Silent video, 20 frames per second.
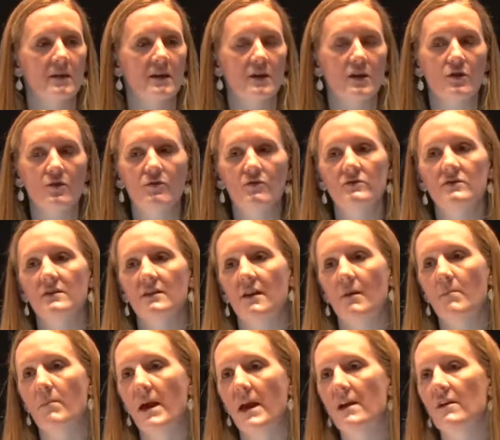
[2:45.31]
use to
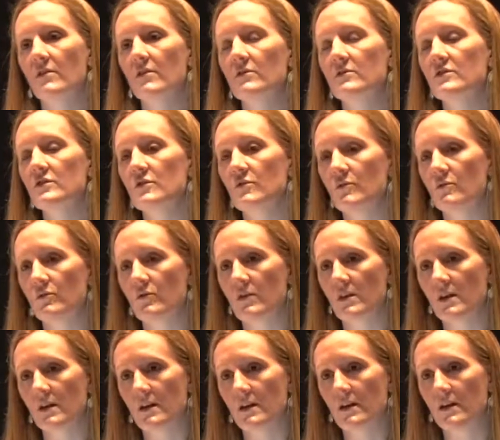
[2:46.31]
compare to
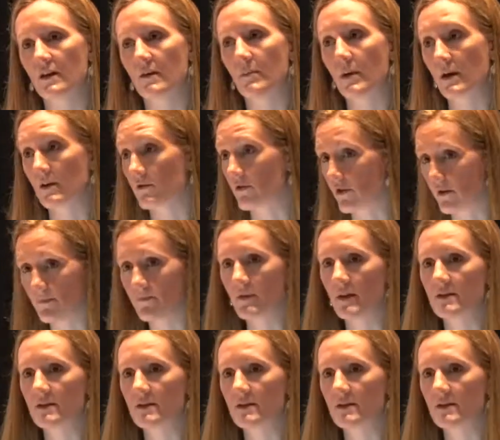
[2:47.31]
the comparator,